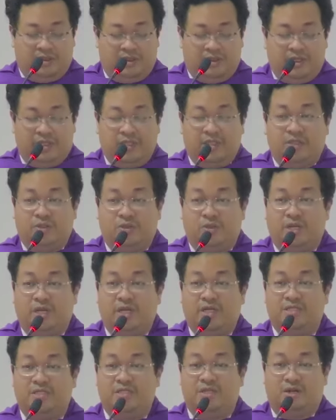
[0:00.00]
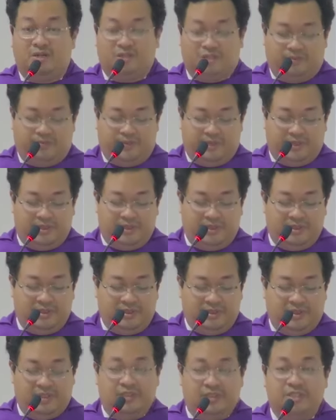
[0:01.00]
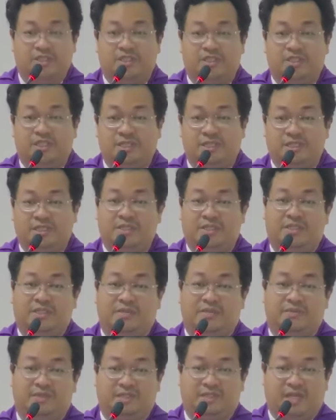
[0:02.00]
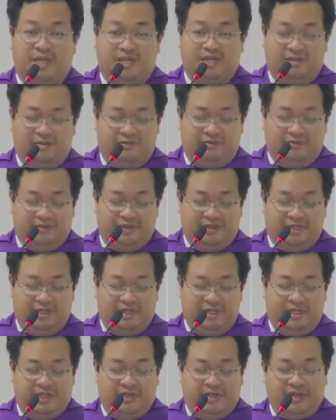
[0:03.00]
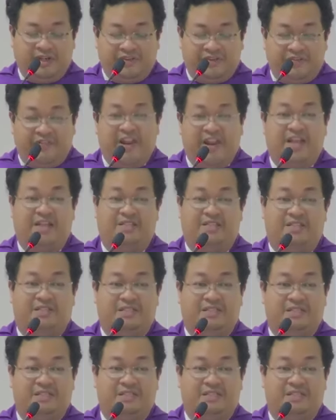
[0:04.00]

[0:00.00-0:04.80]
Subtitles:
In today's gospel, Jesus himself reflects